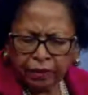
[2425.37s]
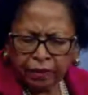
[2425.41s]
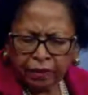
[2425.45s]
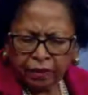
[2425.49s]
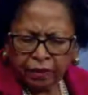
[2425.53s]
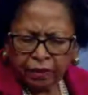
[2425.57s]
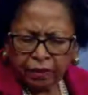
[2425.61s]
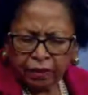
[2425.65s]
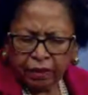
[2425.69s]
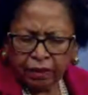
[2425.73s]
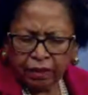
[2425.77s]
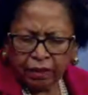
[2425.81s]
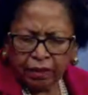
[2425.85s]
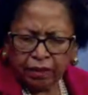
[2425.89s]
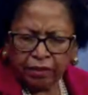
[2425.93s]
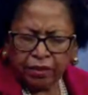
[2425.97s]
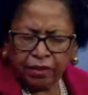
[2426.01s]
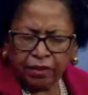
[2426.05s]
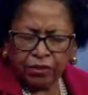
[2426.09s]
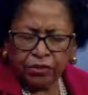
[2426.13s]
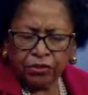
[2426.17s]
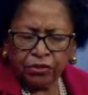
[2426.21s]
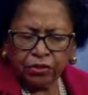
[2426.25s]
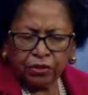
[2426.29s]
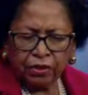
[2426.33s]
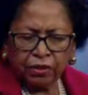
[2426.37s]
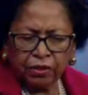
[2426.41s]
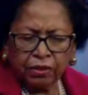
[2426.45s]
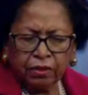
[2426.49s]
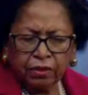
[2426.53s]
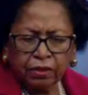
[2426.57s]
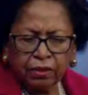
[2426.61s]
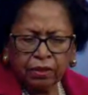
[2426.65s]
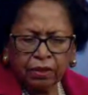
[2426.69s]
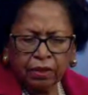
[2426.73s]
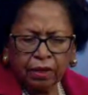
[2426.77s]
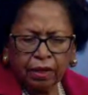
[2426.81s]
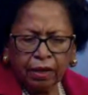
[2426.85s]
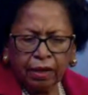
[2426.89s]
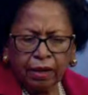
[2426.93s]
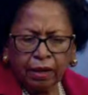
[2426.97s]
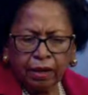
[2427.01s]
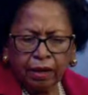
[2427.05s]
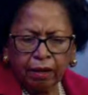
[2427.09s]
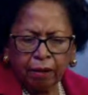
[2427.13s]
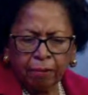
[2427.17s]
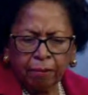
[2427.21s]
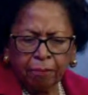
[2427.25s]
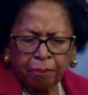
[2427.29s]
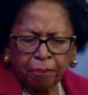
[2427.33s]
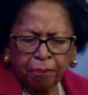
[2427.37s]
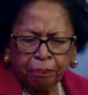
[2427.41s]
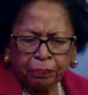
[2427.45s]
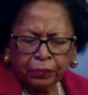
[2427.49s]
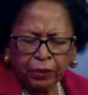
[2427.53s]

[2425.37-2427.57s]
In addition, um,